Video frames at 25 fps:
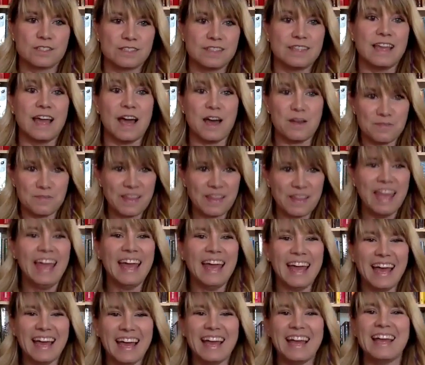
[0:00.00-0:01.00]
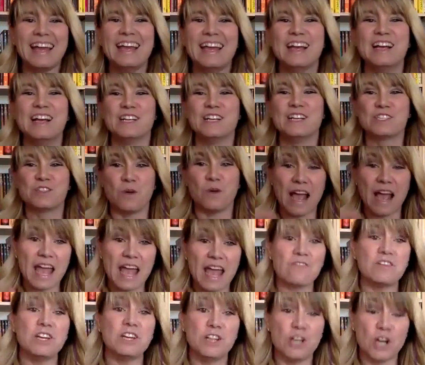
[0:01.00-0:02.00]
Yep. So I
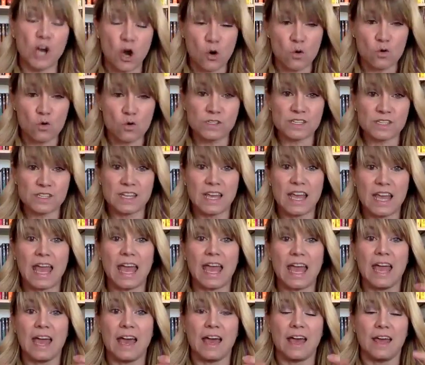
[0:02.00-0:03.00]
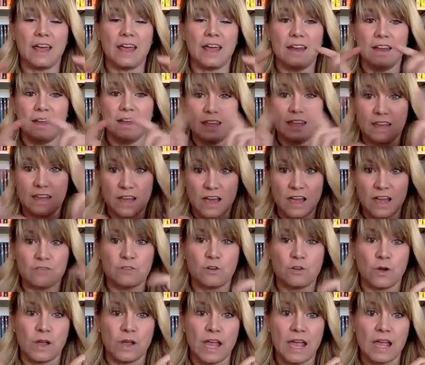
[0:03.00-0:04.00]
have a note, and I
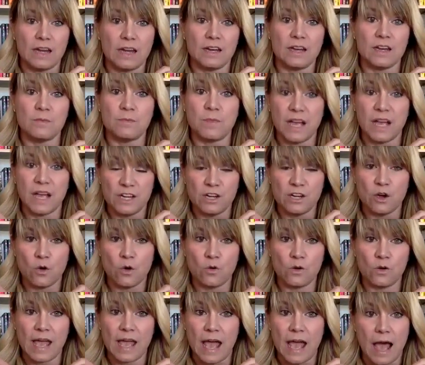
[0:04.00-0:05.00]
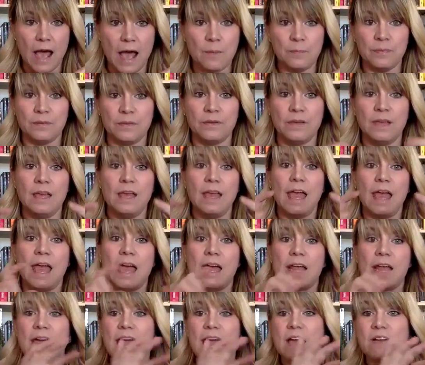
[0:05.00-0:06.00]
created in my note app,
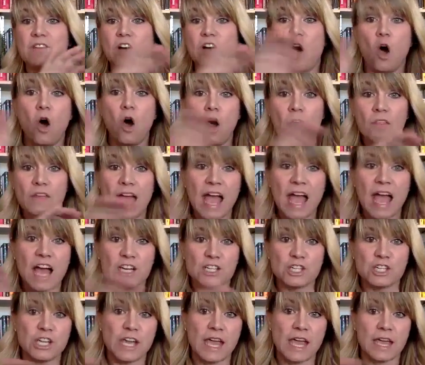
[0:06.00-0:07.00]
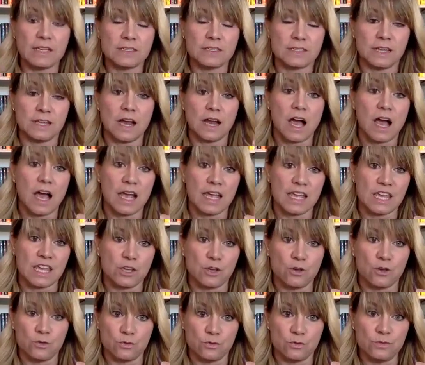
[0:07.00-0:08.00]
and I have all the hashtags that I
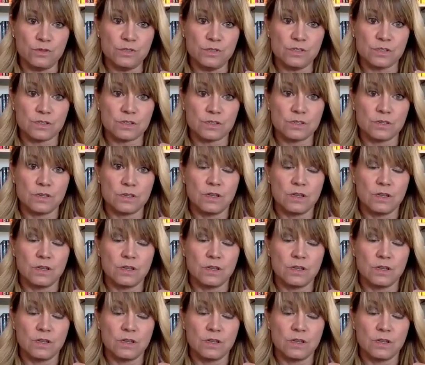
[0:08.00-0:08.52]
use.